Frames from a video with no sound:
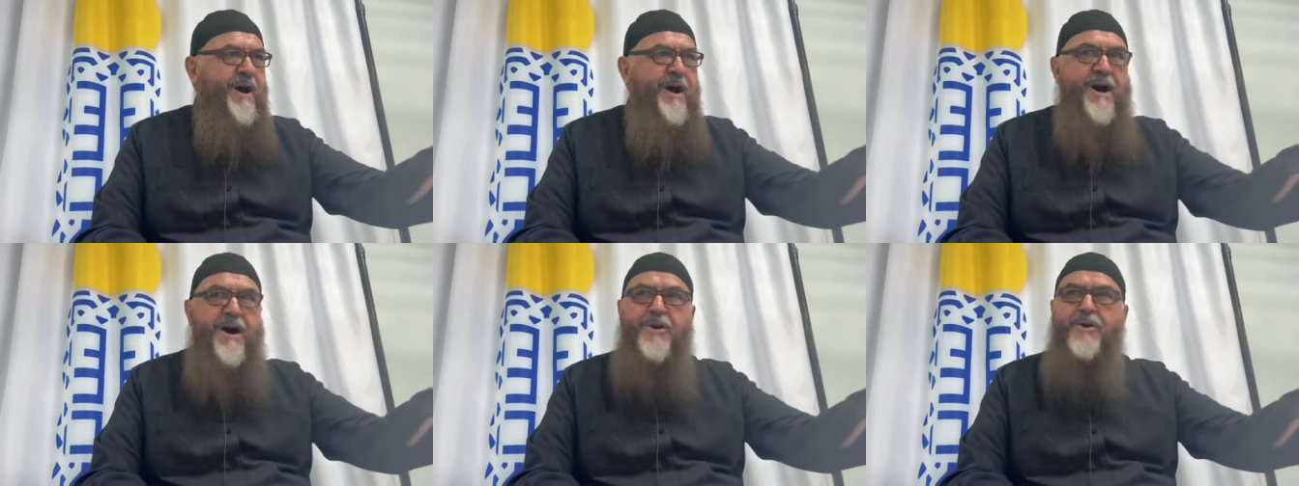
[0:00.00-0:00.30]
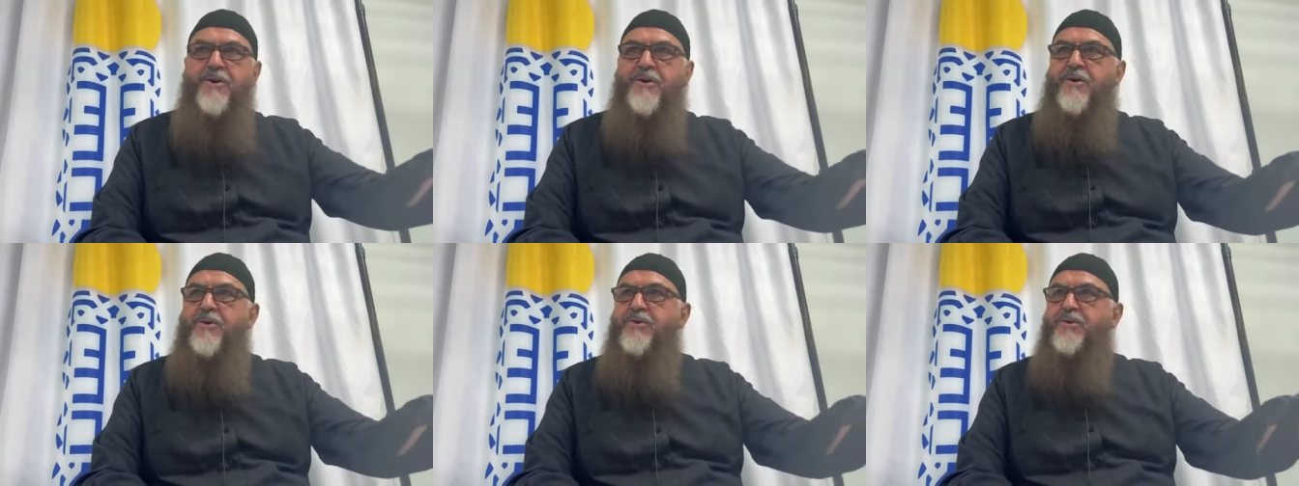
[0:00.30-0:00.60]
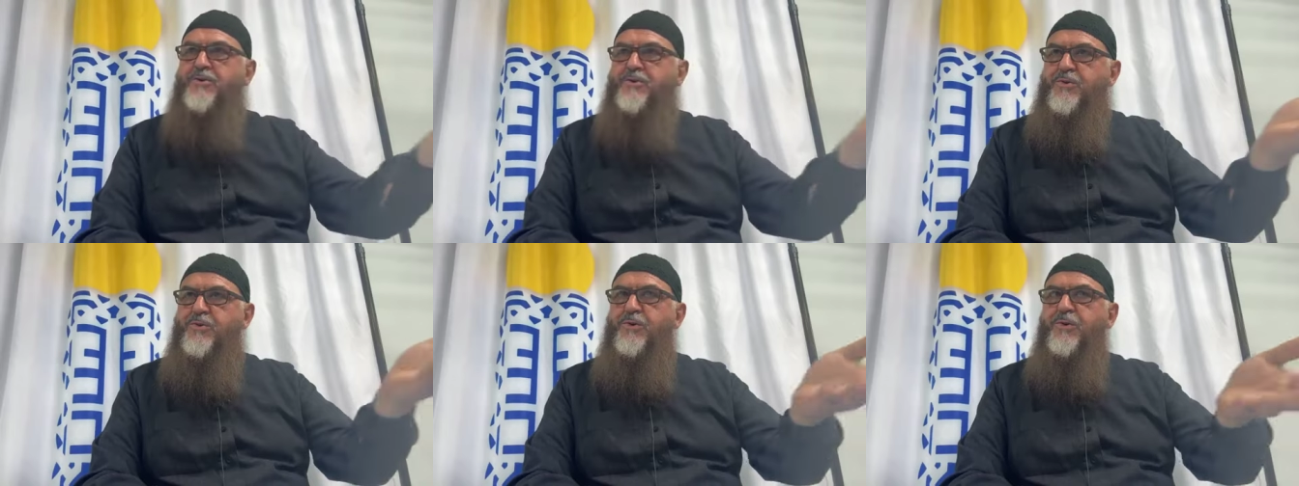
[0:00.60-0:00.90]

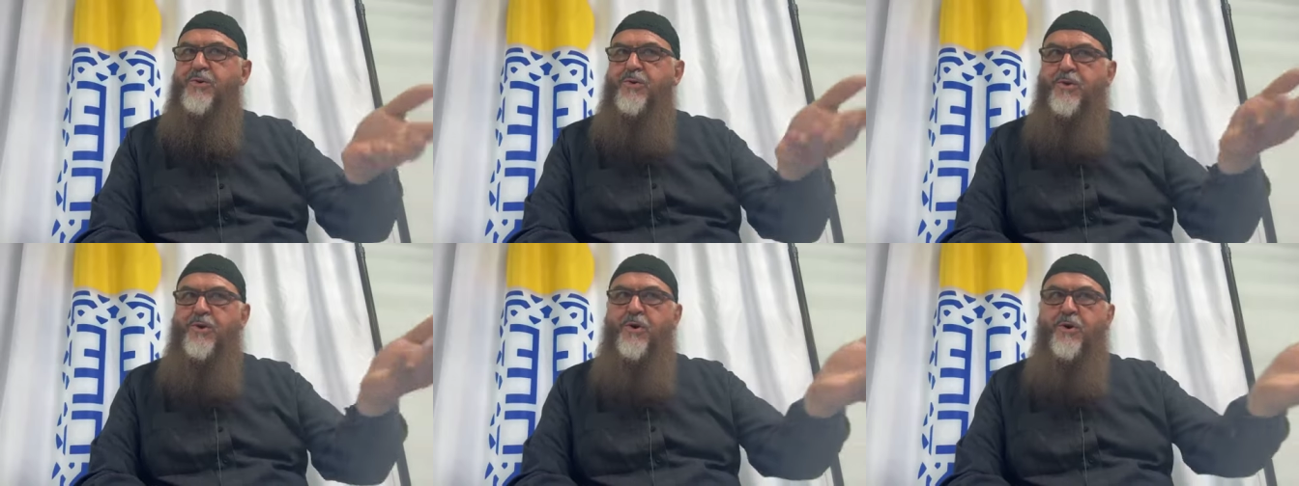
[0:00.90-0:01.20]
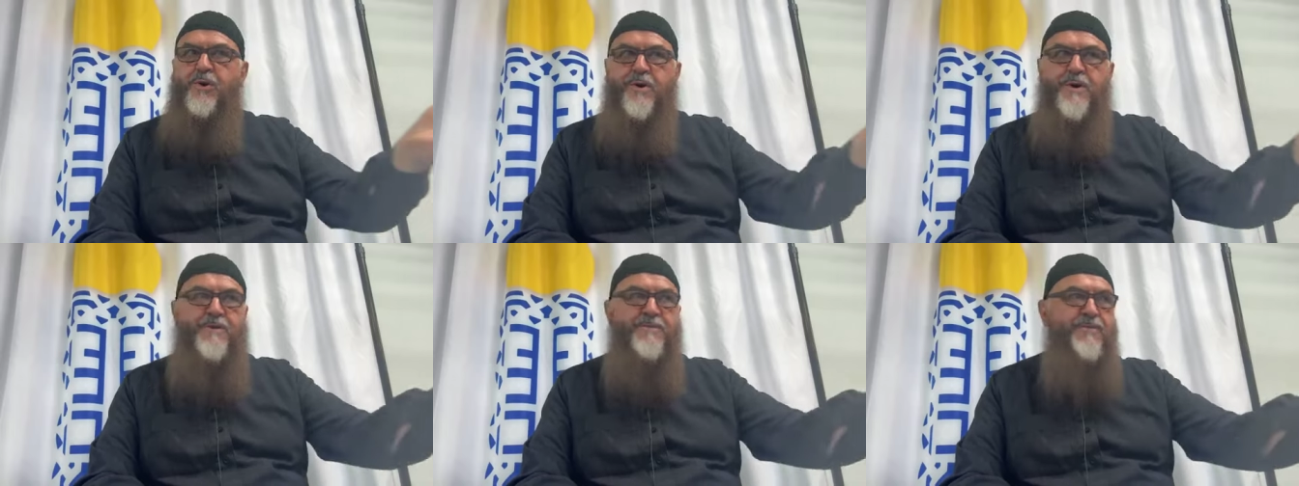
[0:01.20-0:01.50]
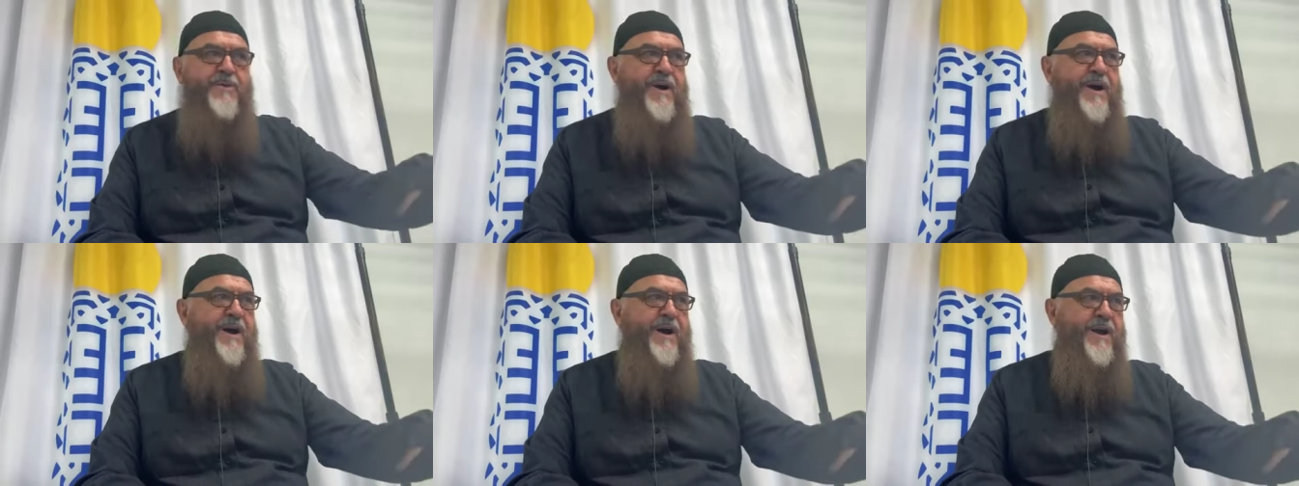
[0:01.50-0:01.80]
honor, to
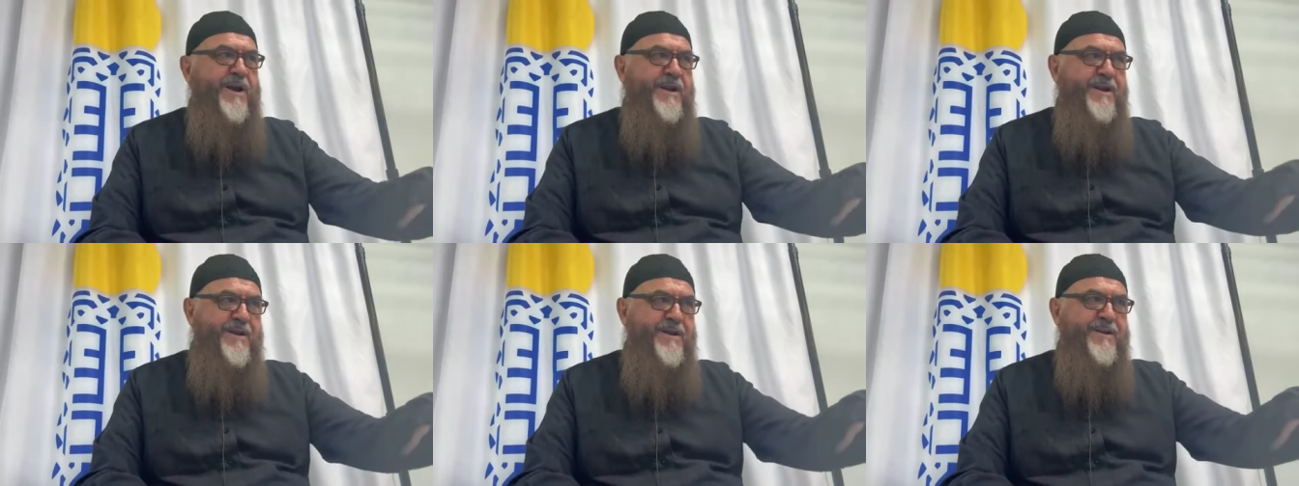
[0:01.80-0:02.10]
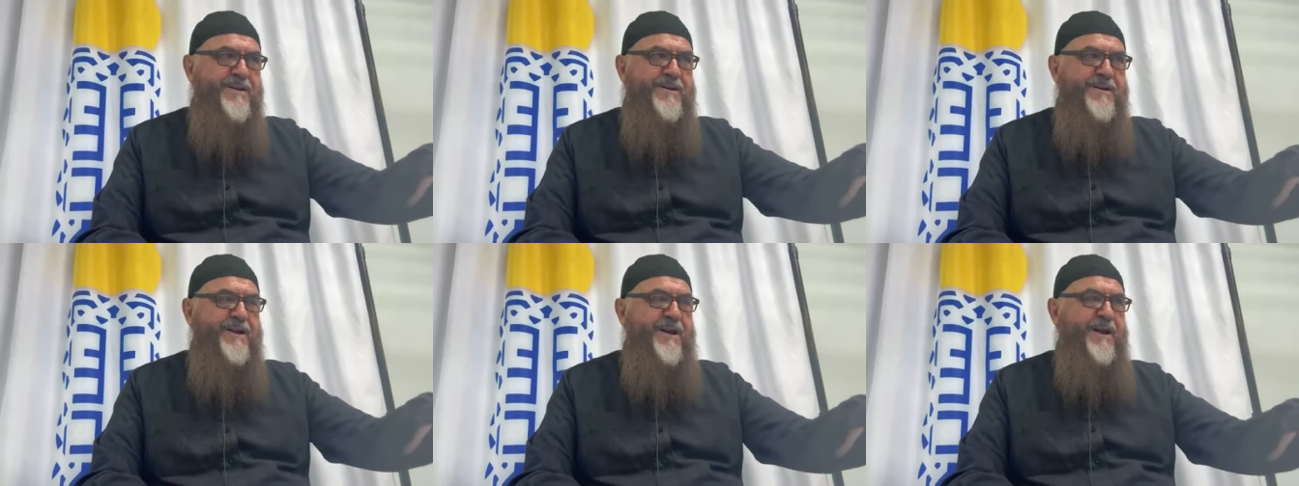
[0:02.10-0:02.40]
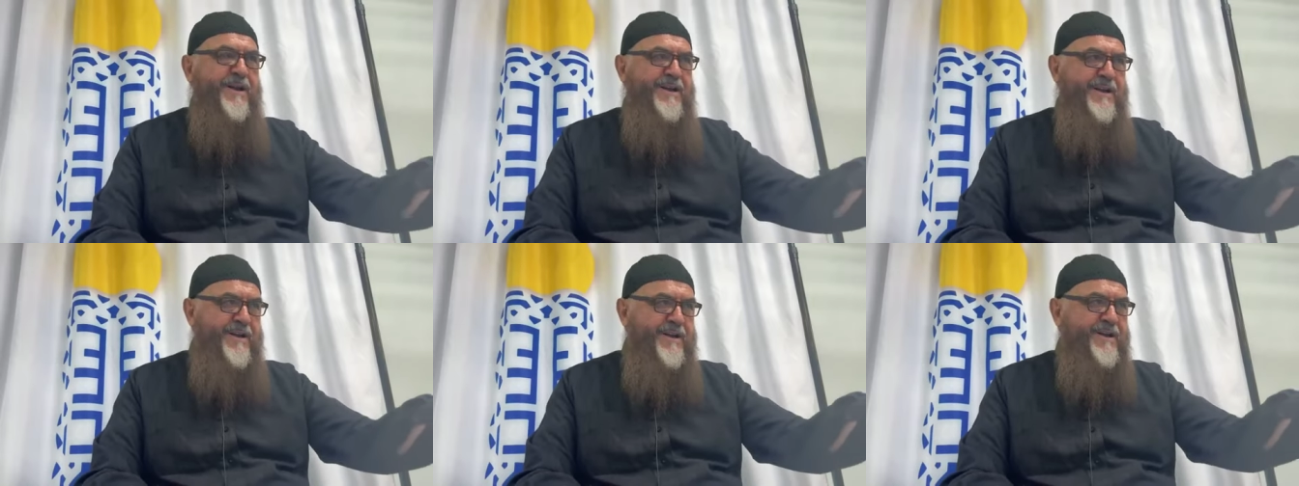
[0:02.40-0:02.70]
glorify
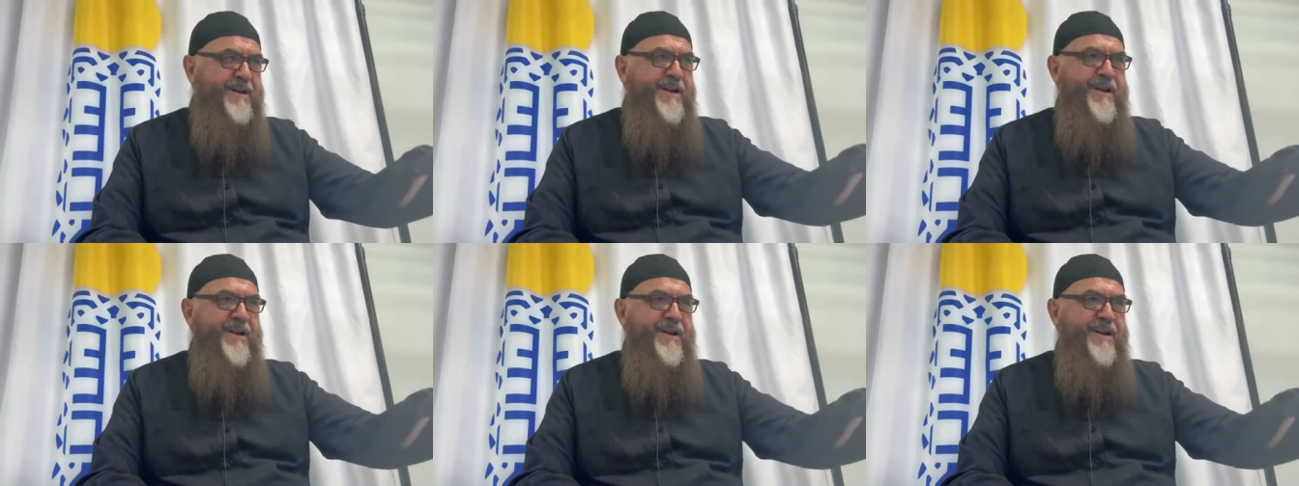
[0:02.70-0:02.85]
yani,